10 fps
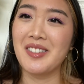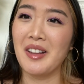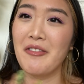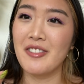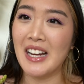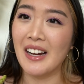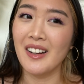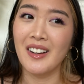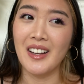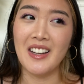
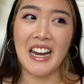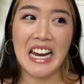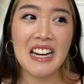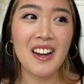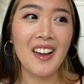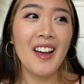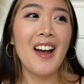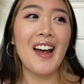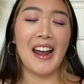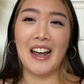lifting in ink,
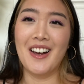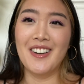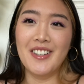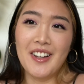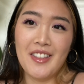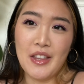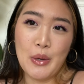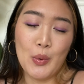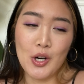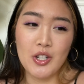and the
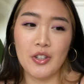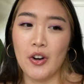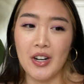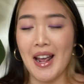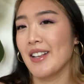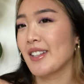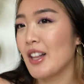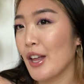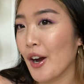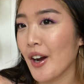words aren't as
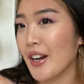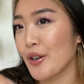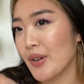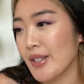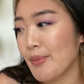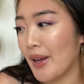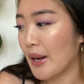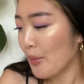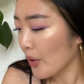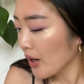clear and crisp
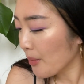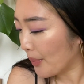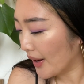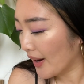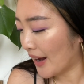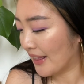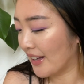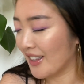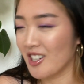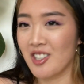anymore. But I
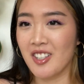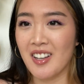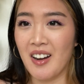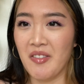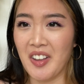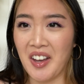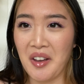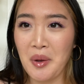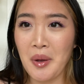think that's just kind of like